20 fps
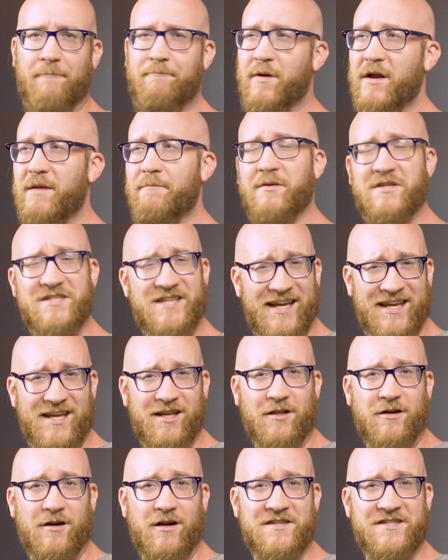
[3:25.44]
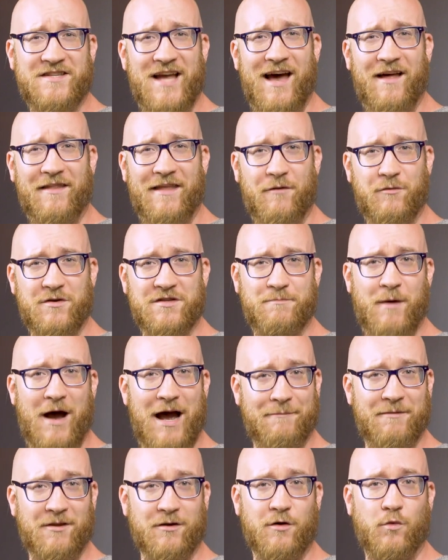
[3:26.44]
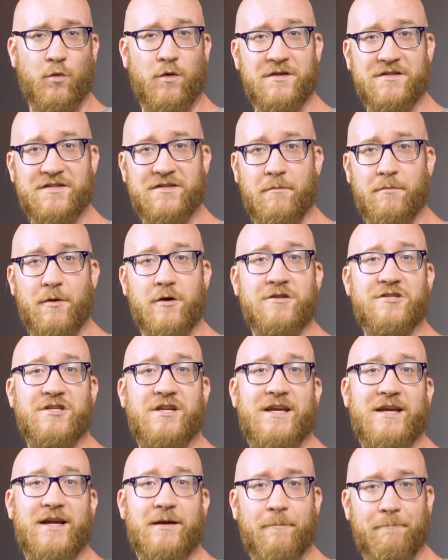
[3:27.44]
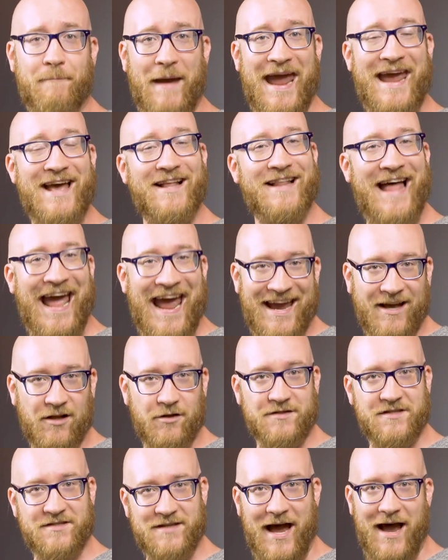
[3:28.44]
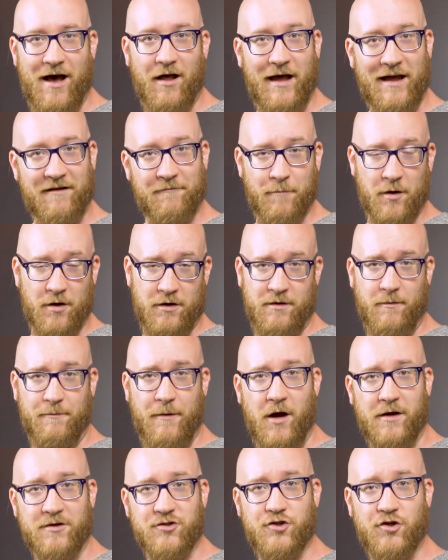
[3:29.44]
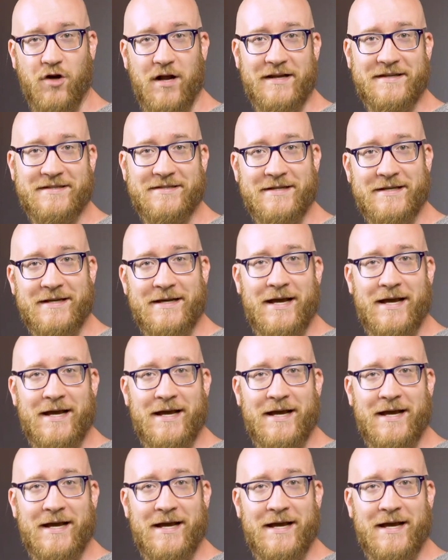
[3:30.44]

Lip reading: In particular, a style that was popular was the burgeoning pale ale style out of Burton-upon-Trent.